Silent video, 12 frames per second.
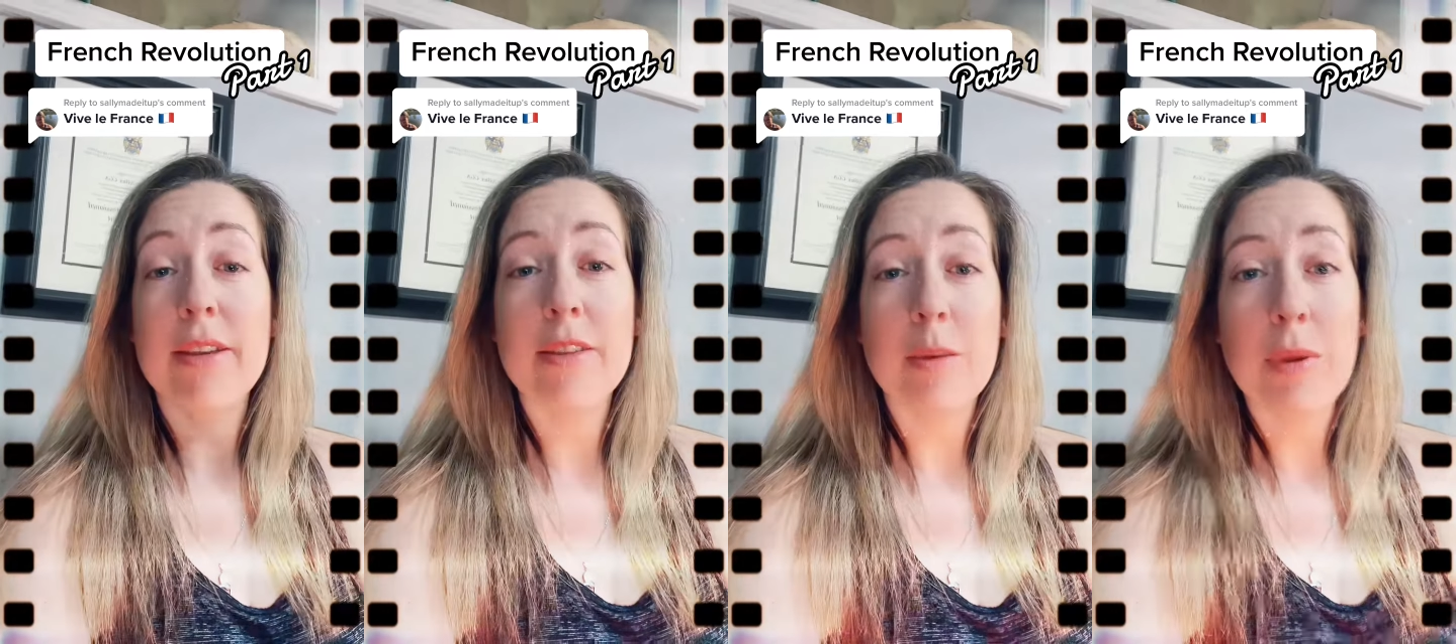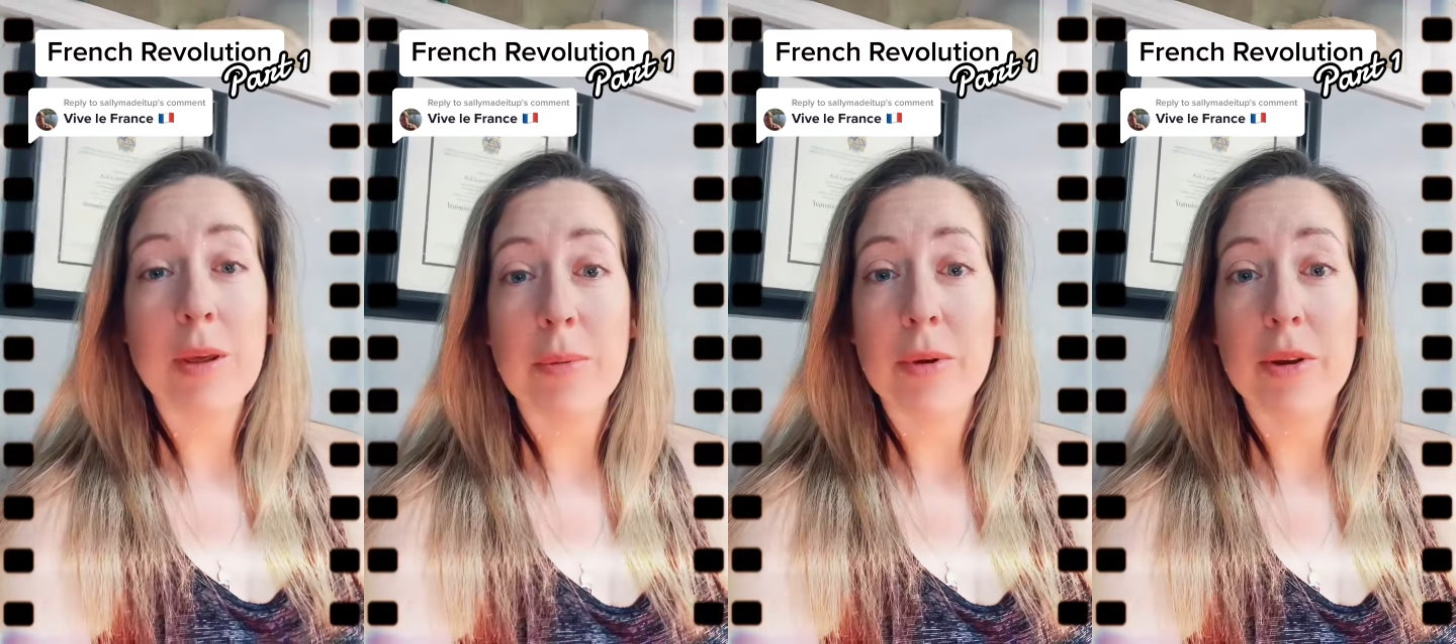rest of
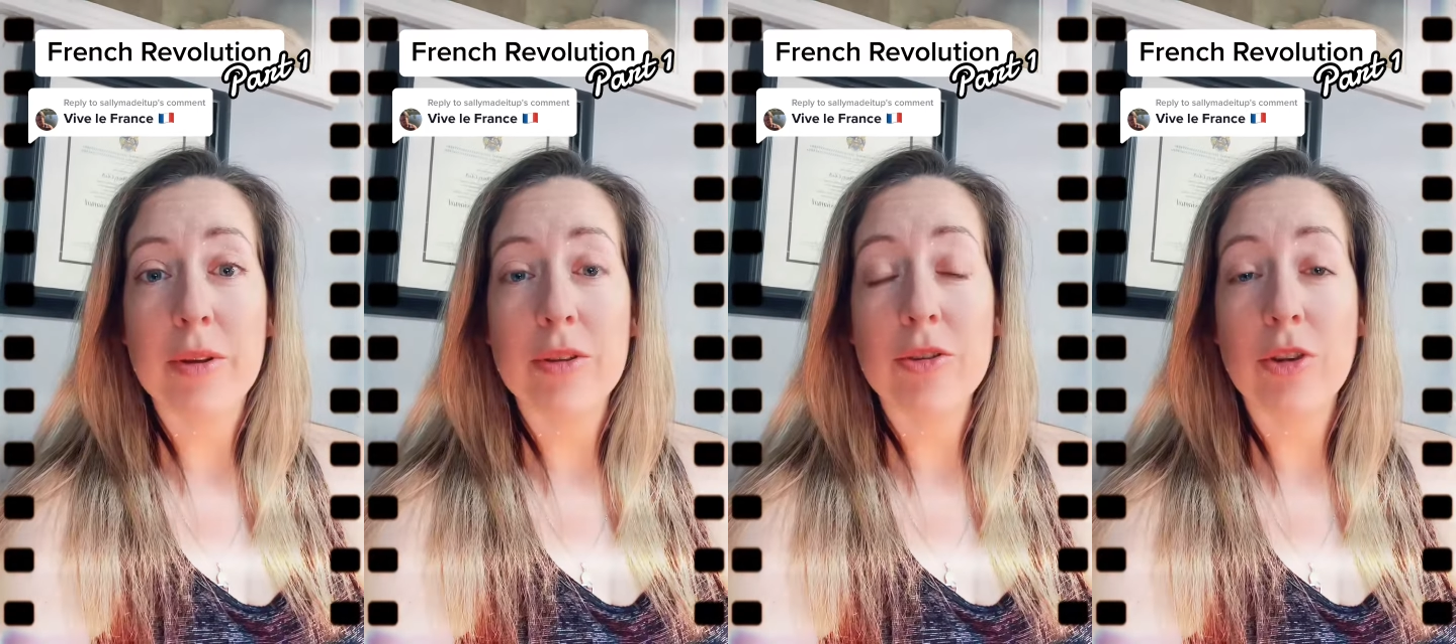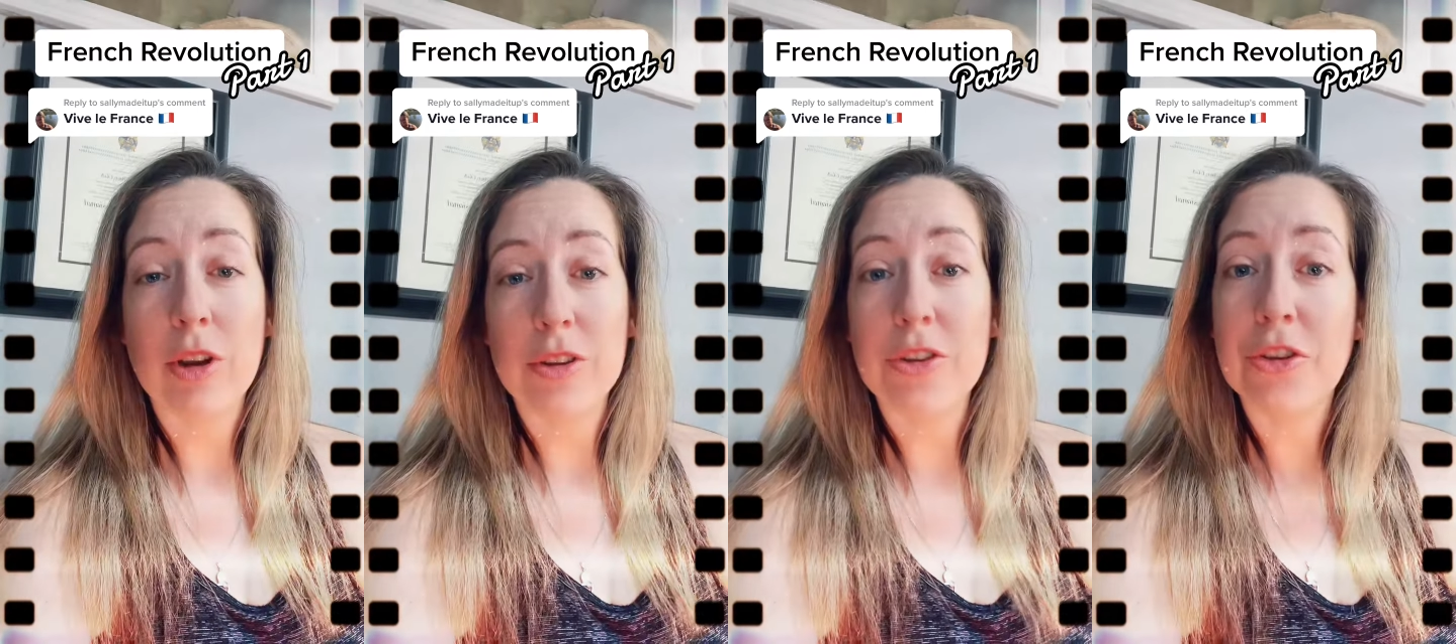the people
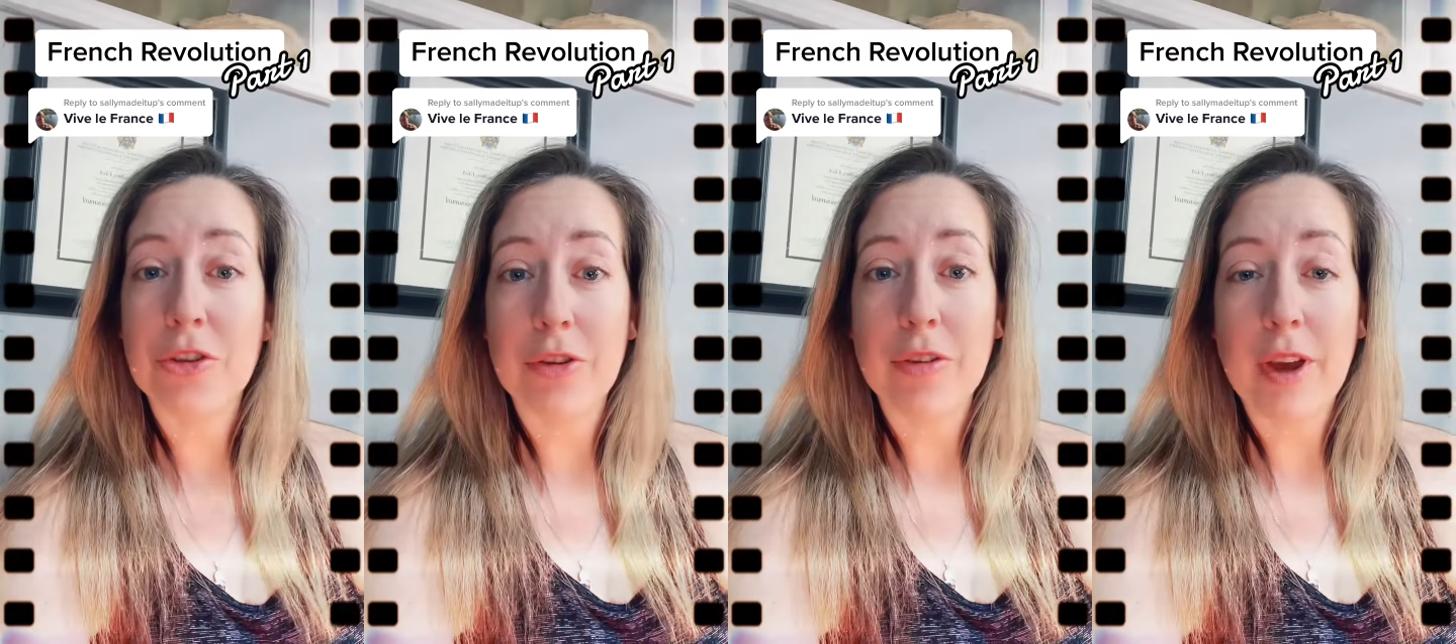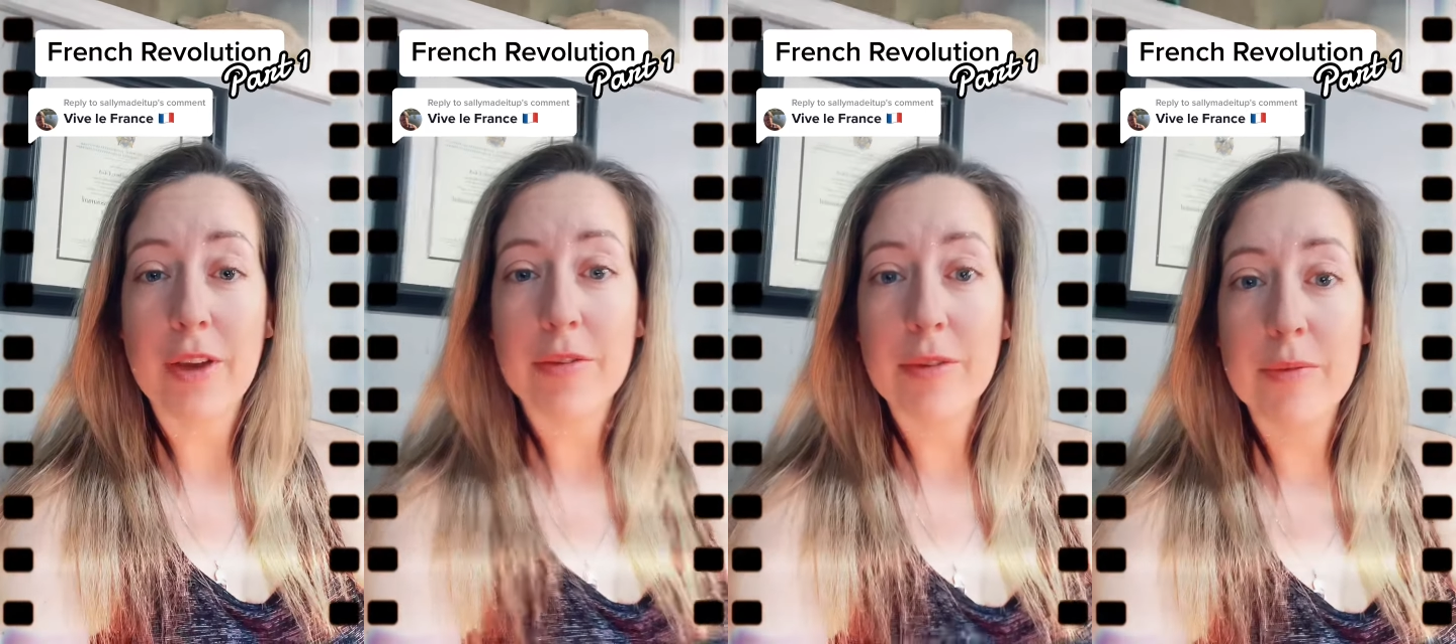struggled to
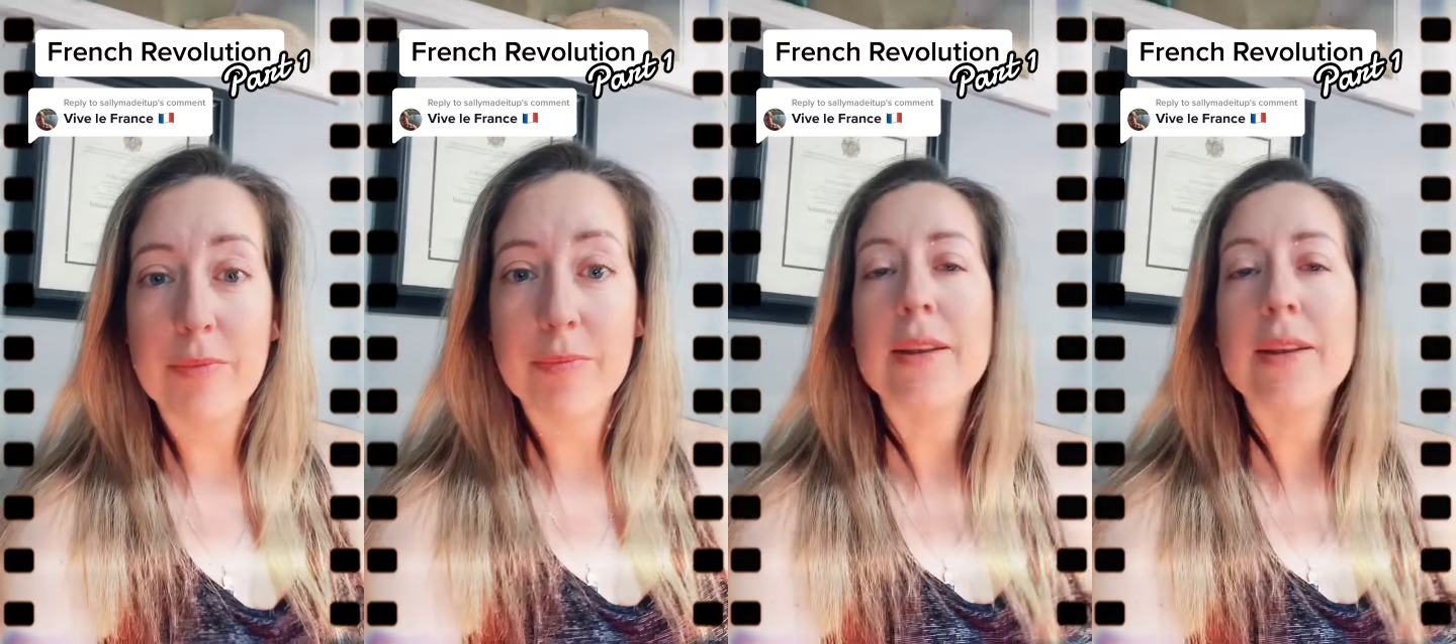survive.